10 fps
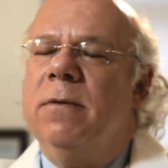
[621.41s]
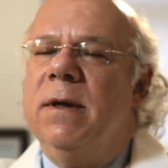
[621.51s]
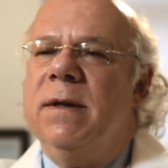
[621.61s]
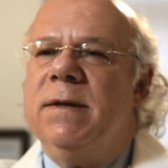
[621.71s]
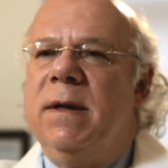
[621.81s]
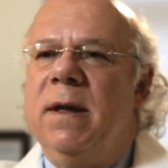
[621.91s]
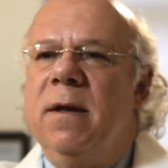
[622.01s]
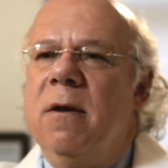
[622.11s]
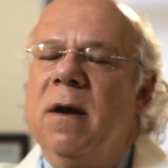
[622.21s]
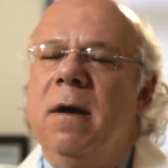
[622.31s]
don't
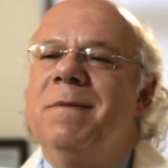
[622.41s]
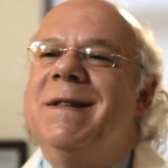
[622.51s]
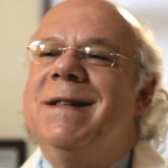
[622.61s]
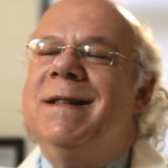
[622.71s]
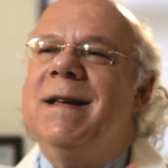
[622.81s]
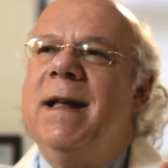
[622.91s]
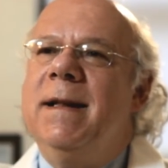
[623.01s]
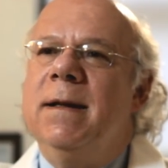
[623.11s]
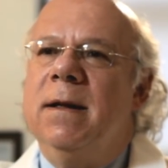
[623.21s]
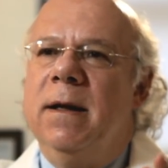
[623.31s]
understand how come
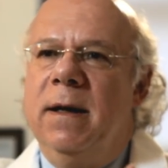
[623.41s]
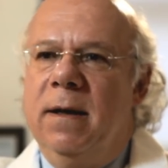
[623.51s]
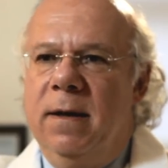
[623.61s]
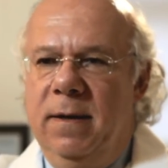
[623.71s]
suddenly